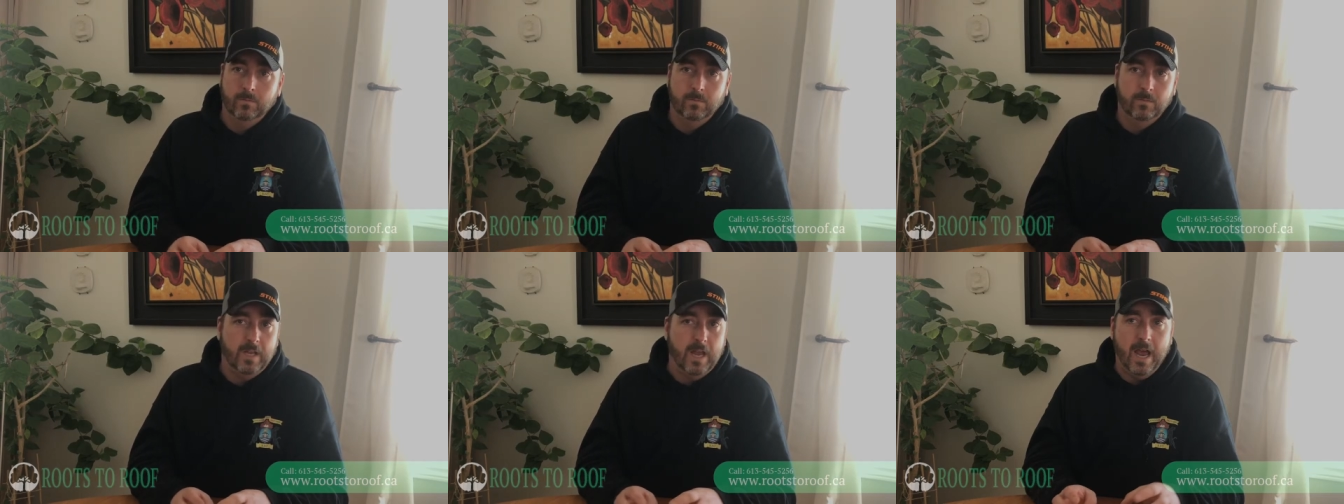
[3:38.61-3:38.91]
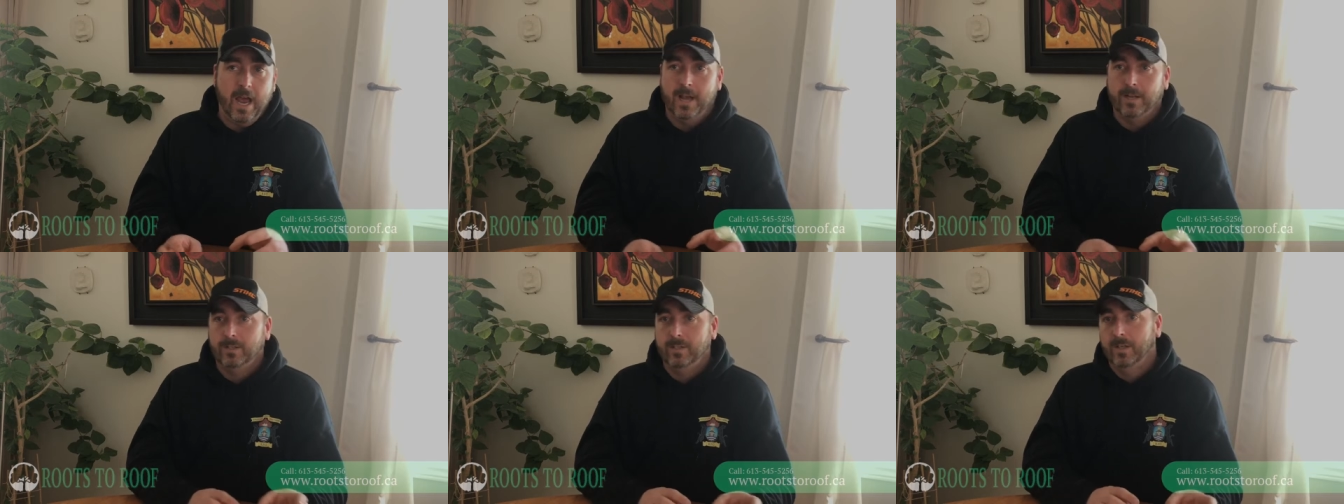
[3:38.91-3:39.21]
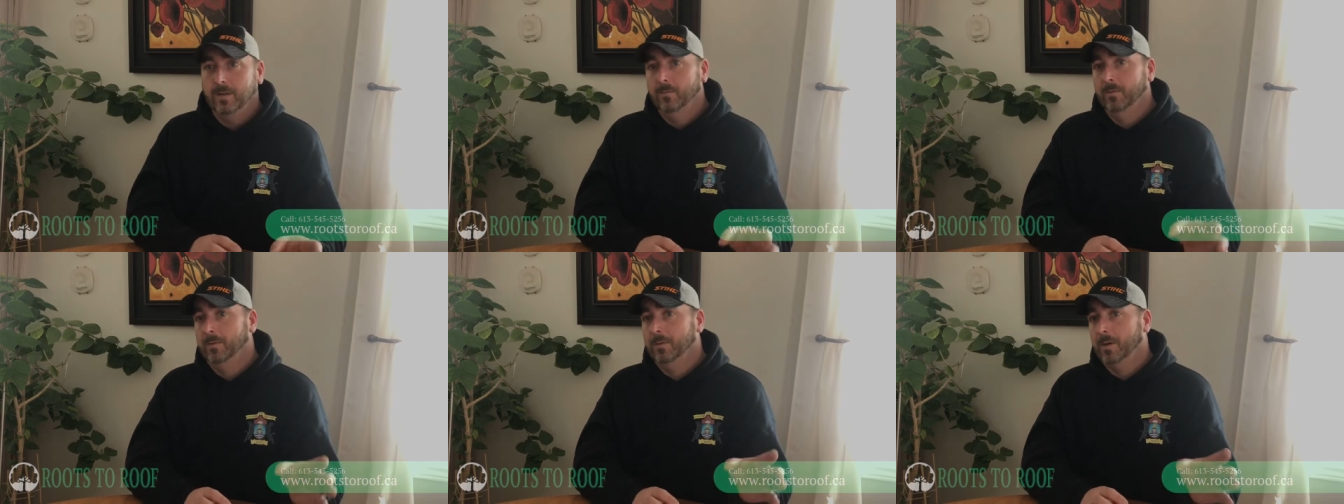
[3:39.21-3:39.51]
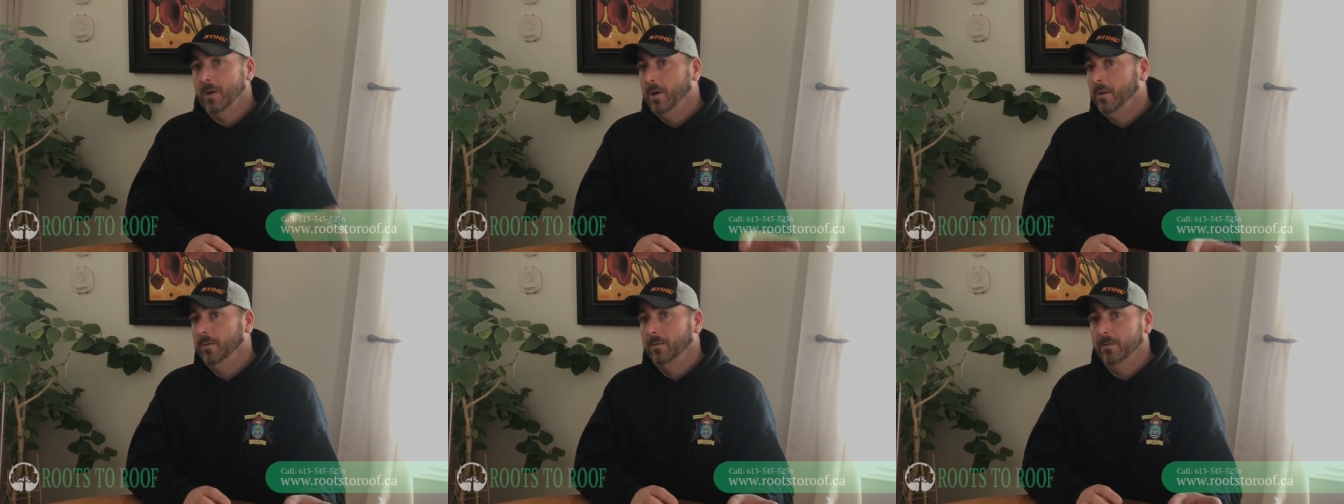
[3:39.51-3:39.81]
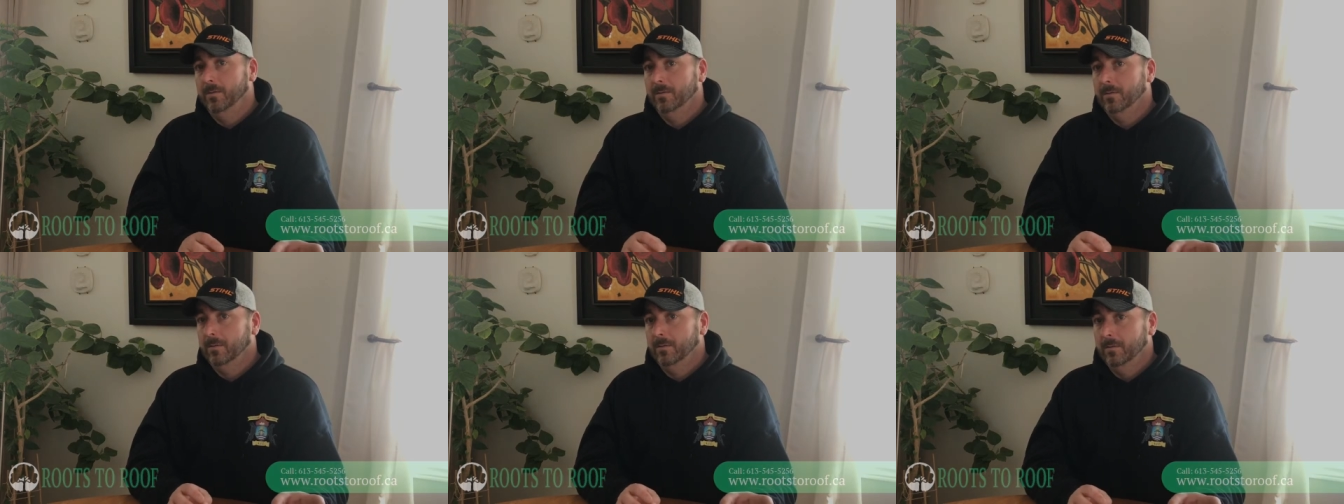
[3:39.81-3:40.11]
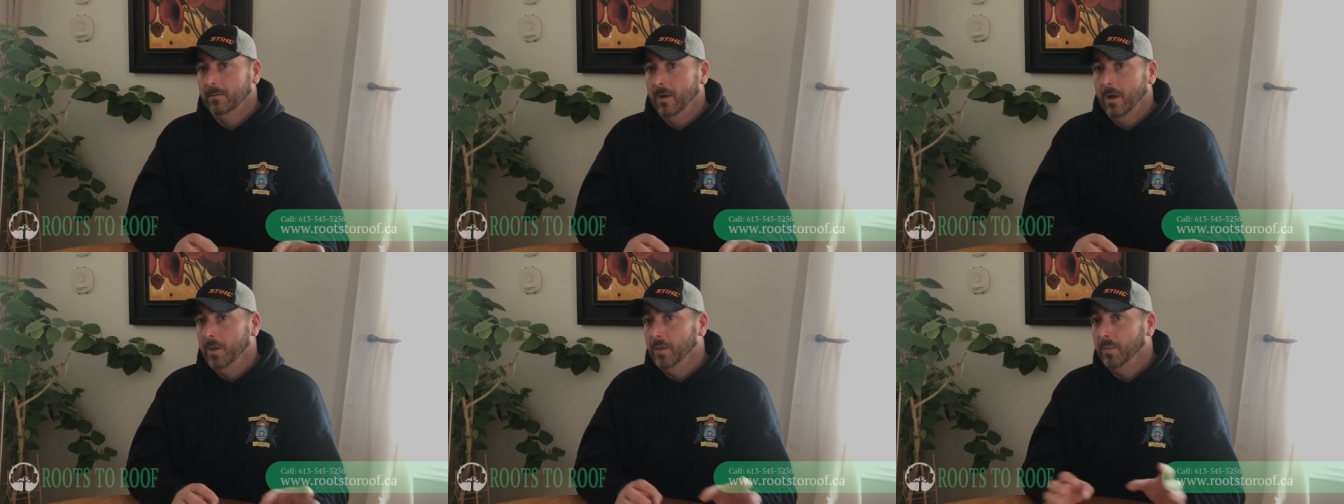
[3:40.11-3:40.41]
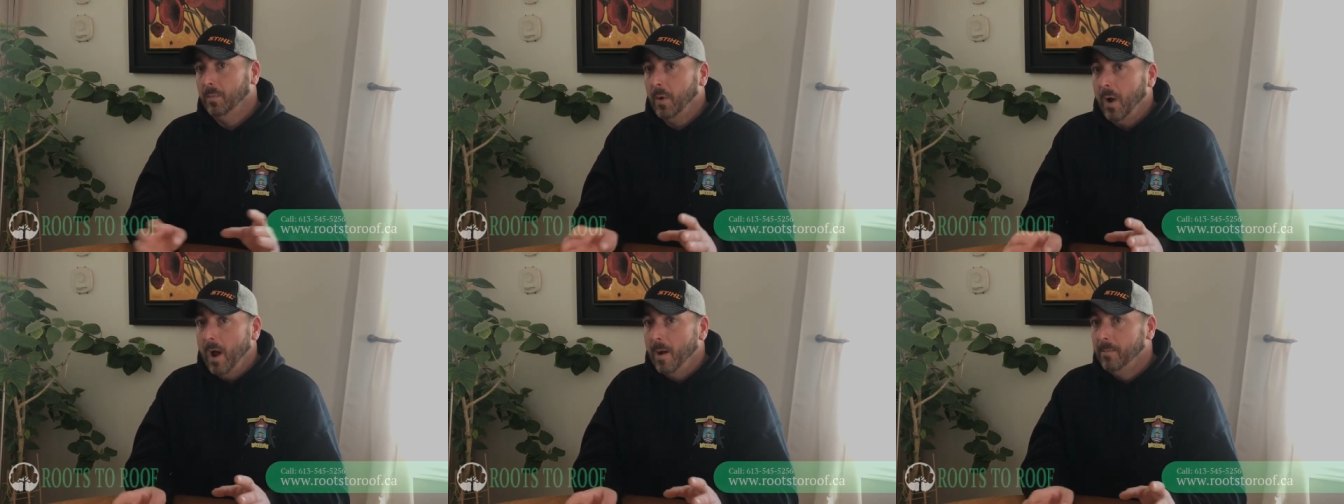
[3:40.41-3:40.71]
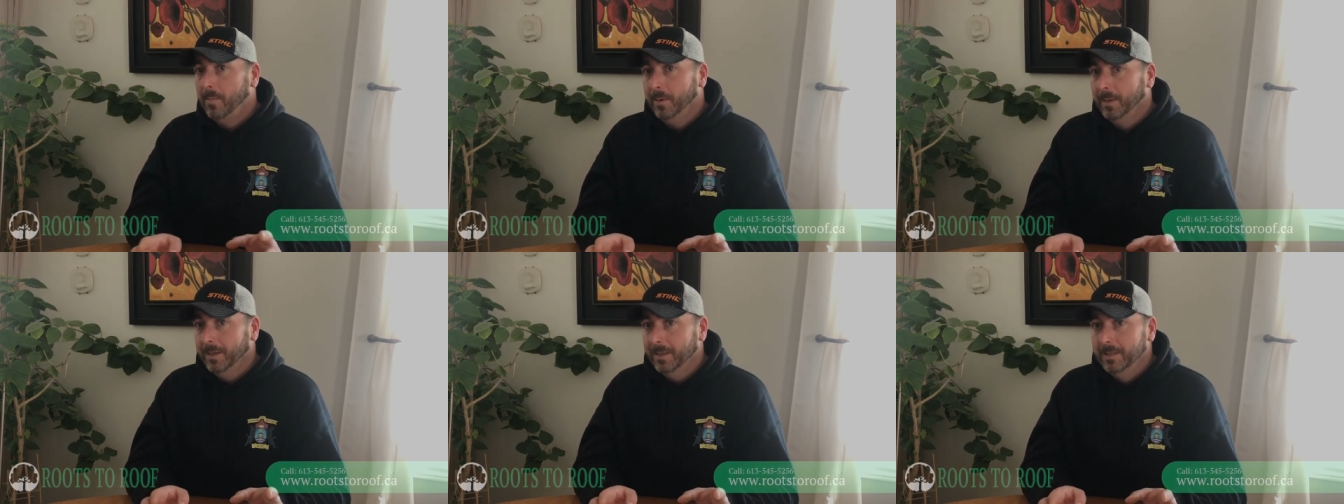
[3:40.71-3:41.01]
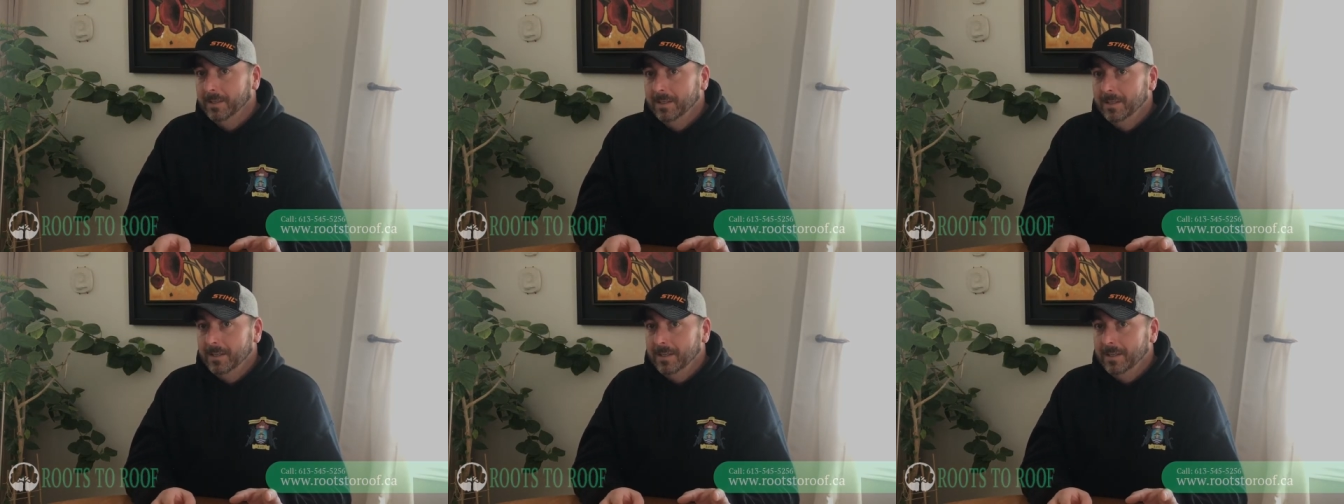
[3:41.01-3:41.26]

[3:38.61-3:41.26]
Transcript: to accent with colors on the property.